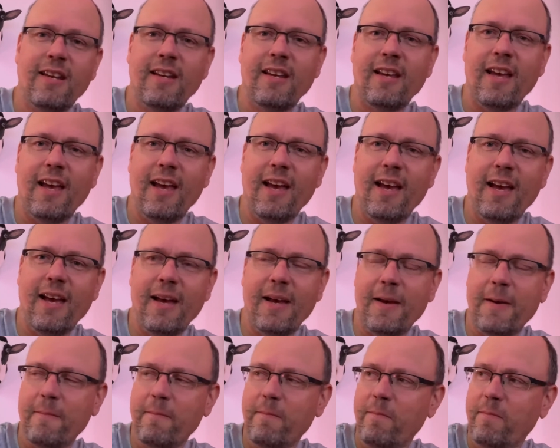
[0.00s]

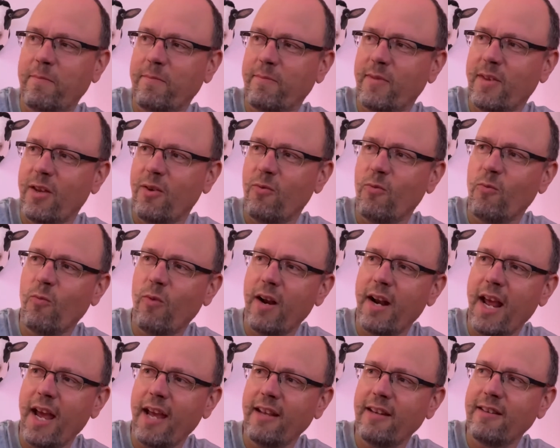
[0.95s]

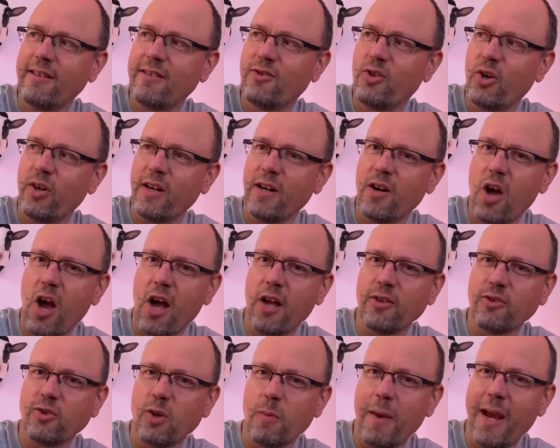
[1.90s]
when I turn it
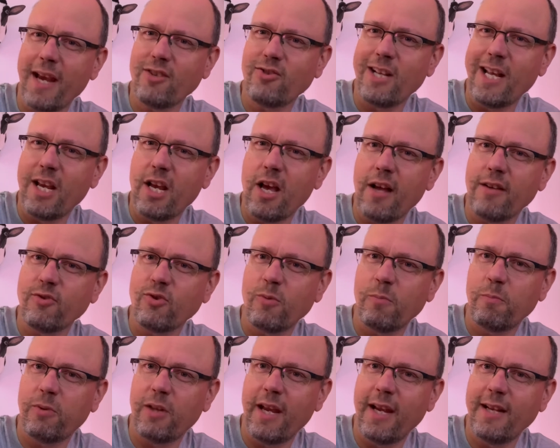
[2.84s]
on. So I'm actually
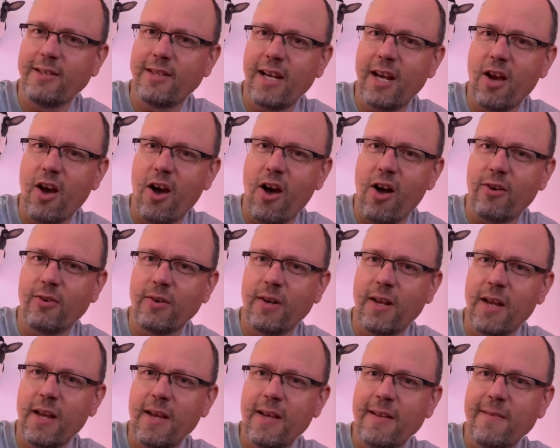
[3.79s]
contemplating on
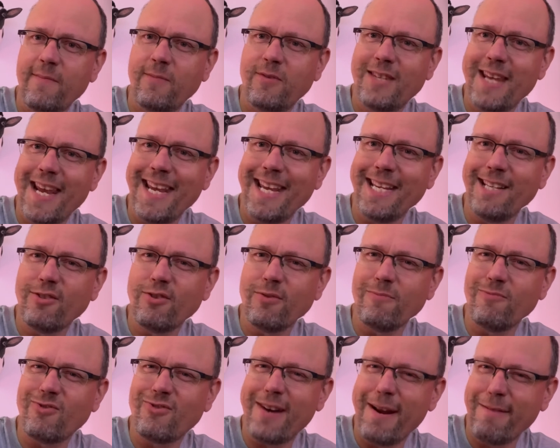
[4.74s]
taking
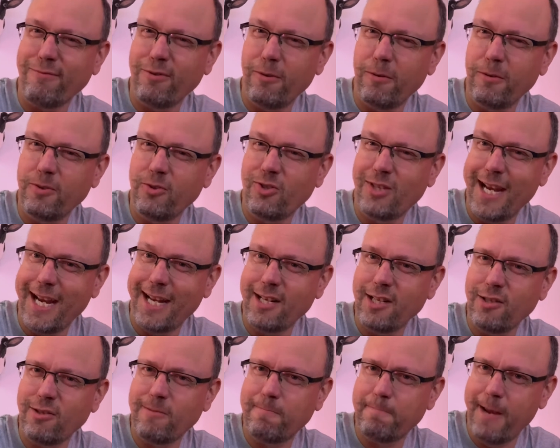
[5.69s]
some travel
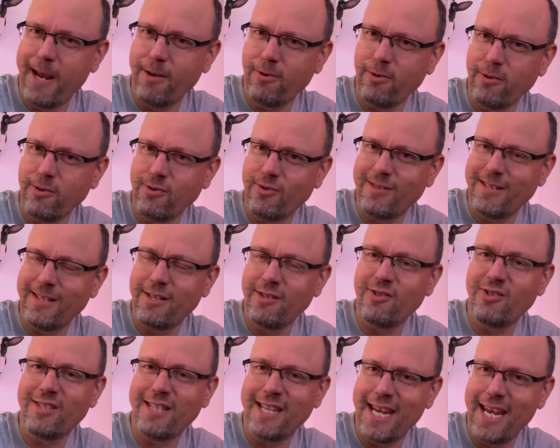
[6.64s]
sickness pills and
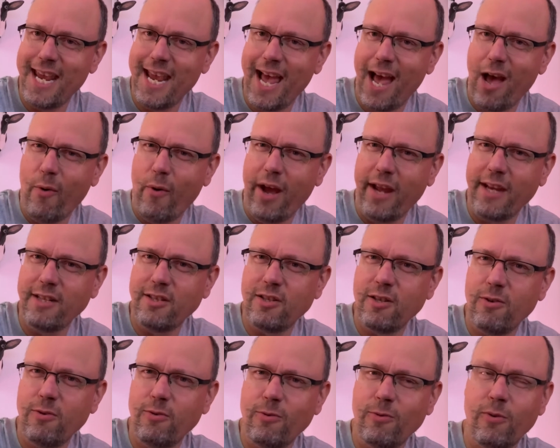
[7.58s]
see how I
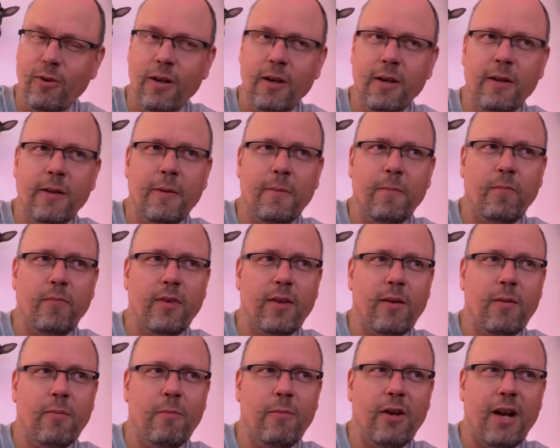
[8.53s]
do.
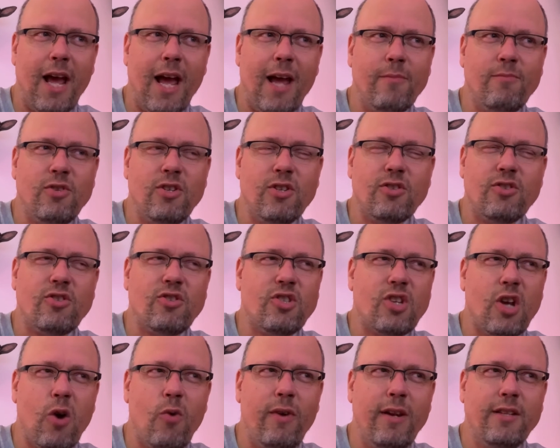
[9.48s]
But I'm just
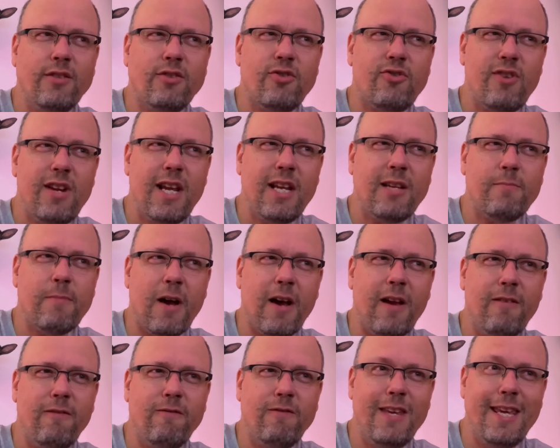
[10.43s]
so intrigued
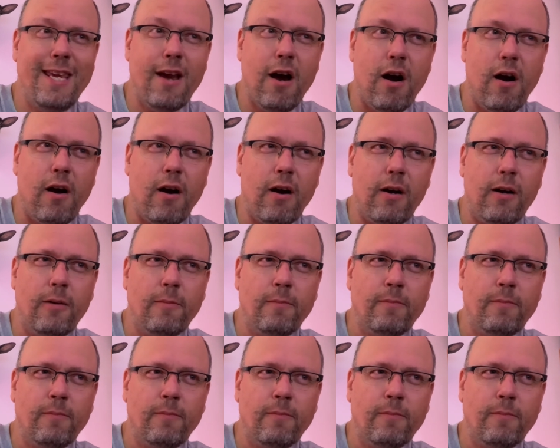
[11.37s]
by VR